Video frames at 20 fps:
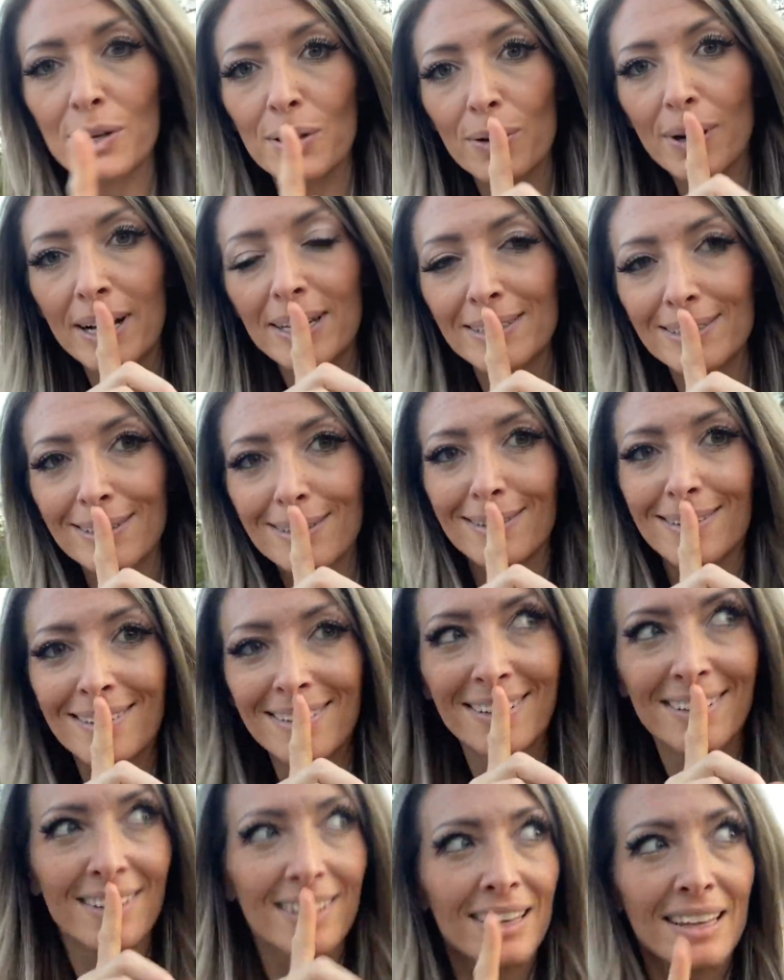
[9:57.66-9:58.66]
You guys.
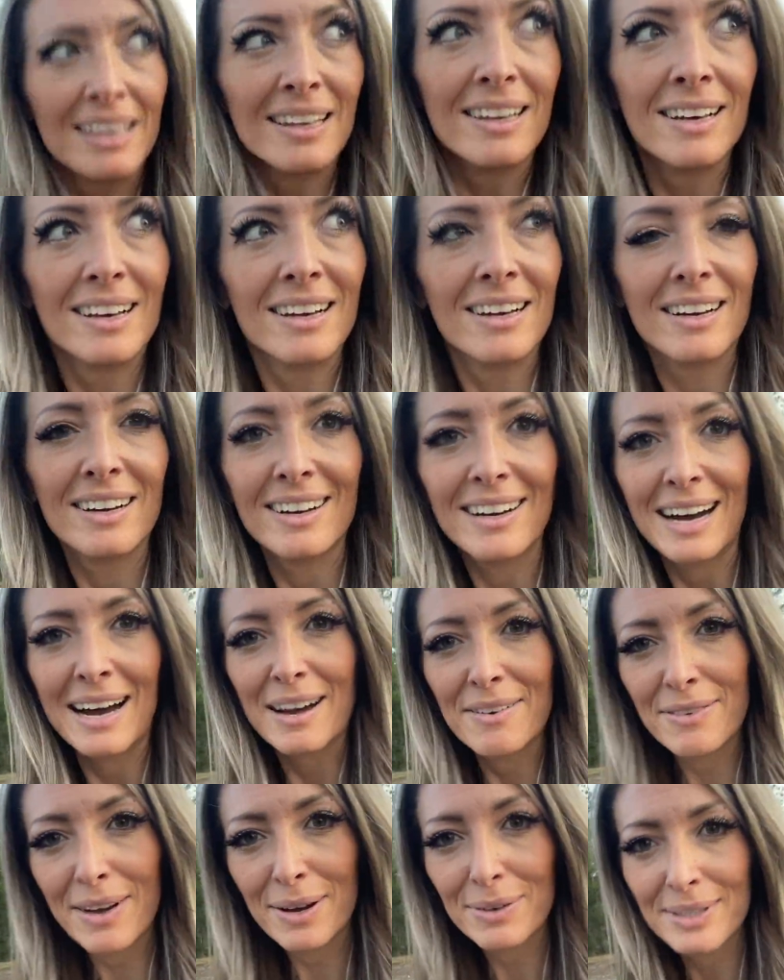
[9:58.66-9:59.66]
A bunch of
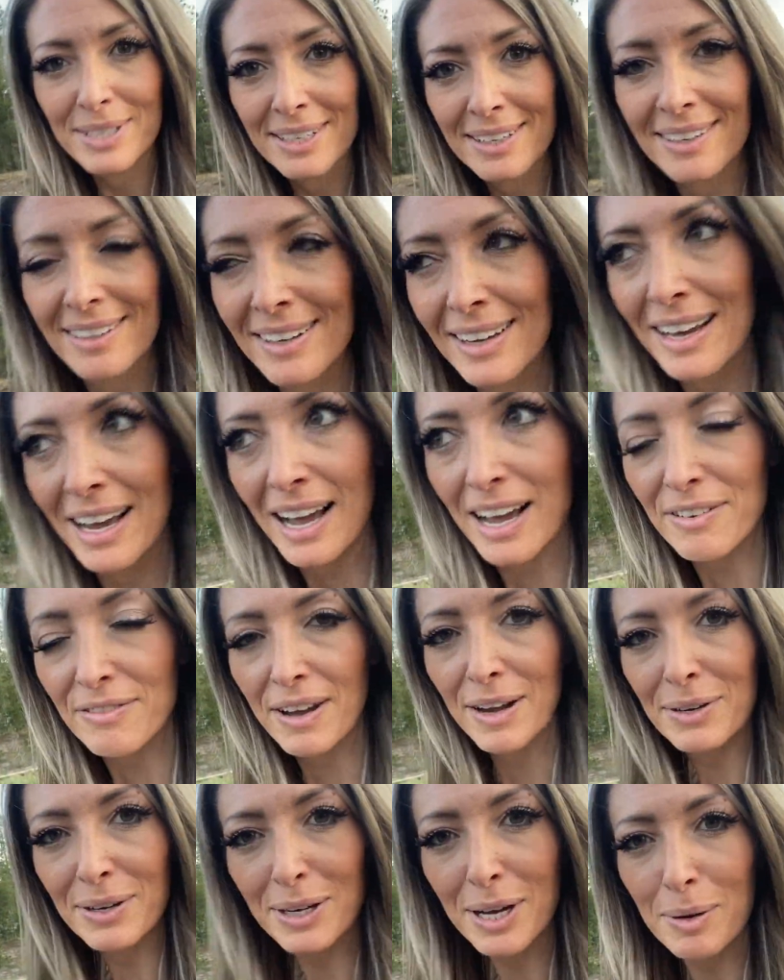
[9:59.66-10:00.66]
David bears. I
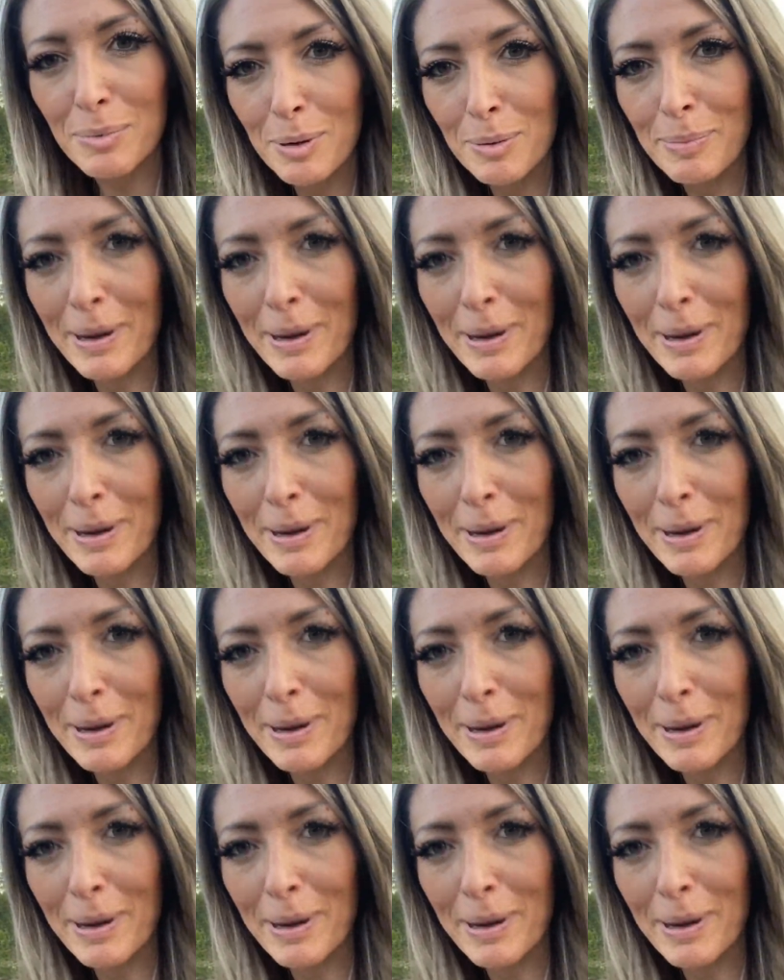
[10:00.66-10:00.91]
found a couple.